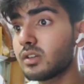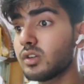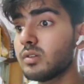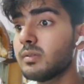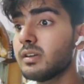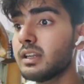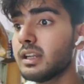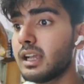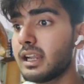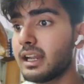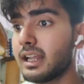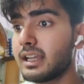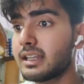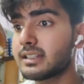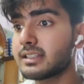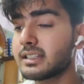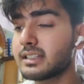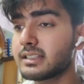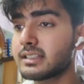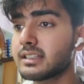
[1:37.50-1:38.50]
the global
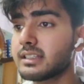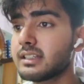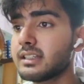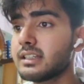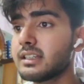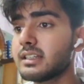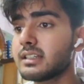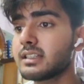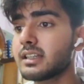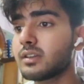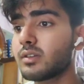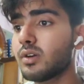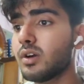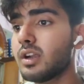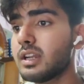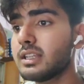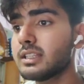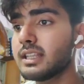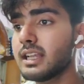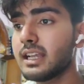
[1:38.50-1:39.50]
alliances. The
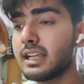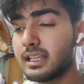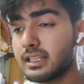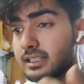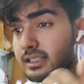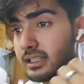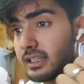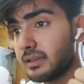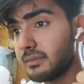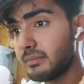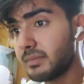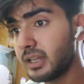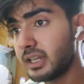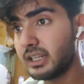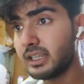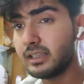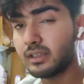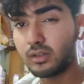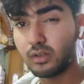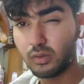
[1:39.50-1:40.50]
college has
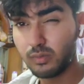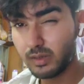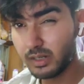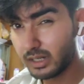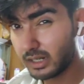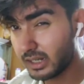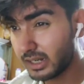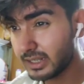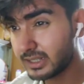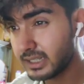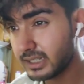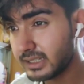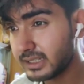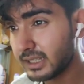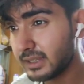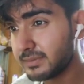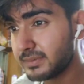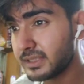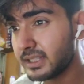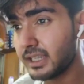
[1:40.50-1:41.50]
many global
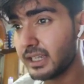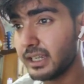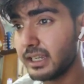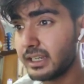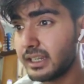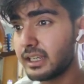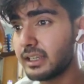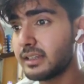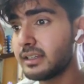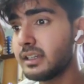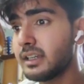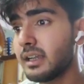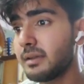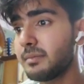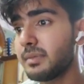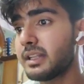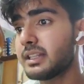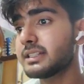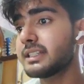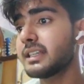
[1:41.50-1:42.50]
relationships in
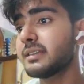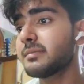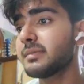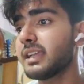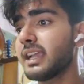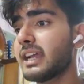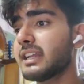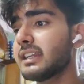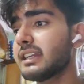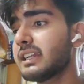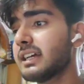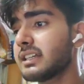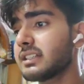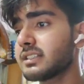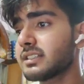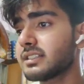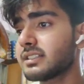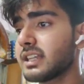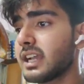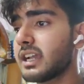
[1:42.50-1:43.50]
Belgium, Canada,
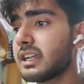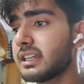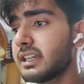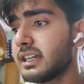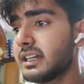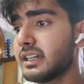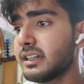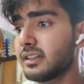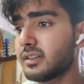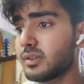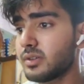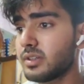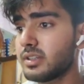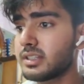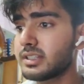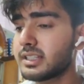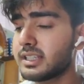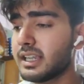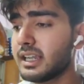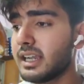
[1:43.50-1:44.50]
China,
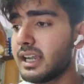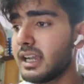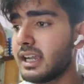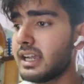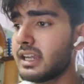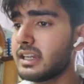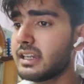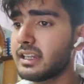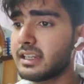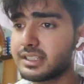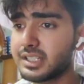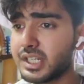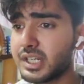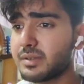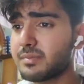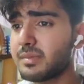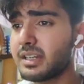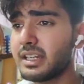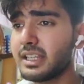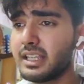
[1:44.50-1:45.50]
Croatia and
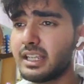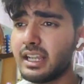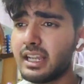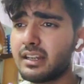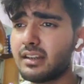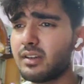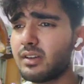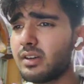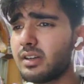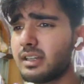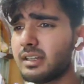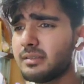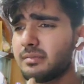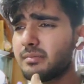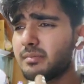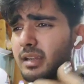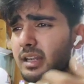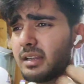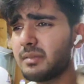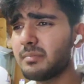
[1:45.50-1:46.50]
Germany,
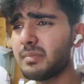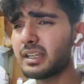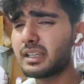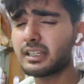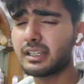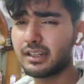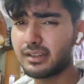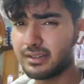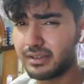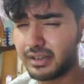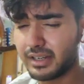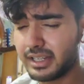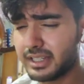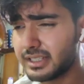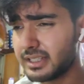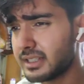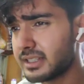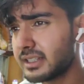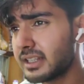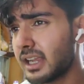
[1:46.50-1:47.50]
and many big
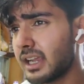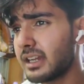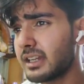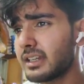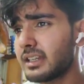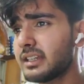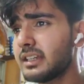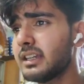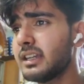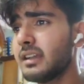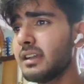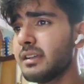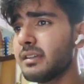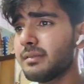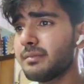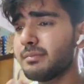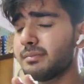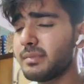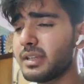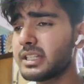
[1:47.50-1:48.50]
countries. That
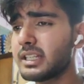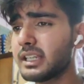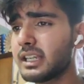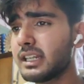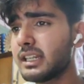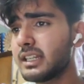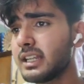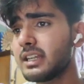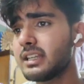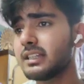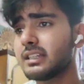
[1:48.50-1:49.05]
basically the